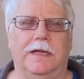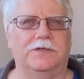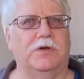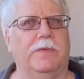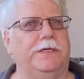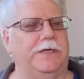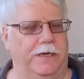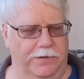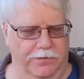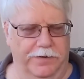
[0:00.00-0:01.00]
so much I
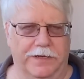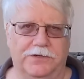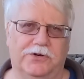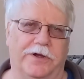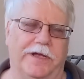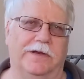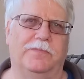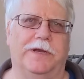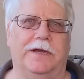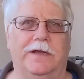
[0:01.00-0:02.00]
don't enjoy it,
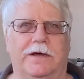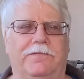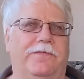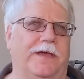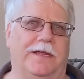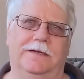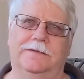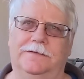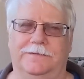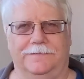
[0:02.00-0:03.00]
but enough that
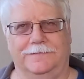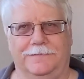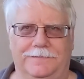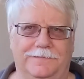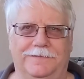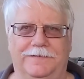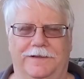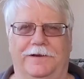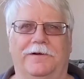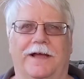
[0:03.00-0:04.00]

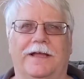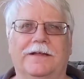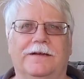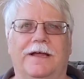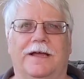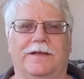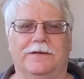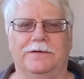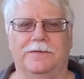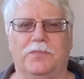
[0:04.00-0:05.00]
I
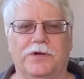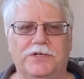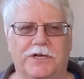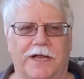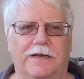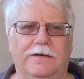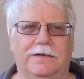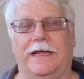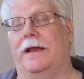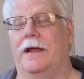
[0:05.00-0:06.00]
can appreciate,
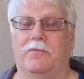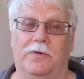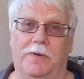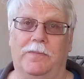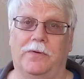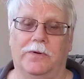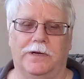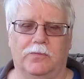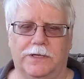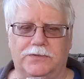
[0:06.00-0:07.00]
and I remember
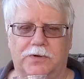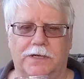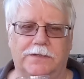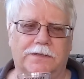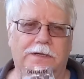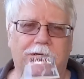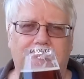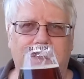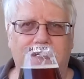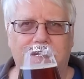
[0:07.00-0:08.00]
what it once was.
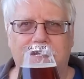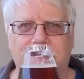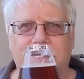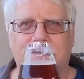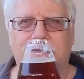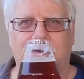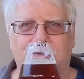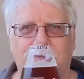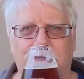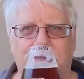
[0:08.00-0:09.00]

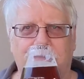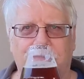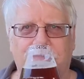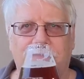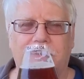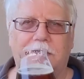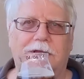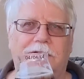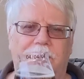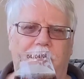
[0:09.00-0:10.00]
So
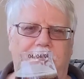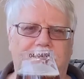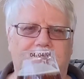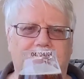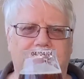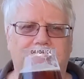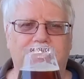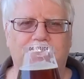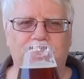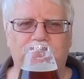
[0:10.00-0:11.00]
you may see
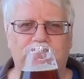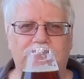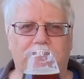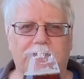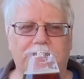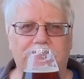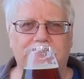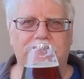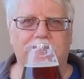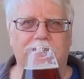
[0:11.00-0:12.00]
some of
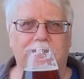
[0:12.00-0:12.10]
these.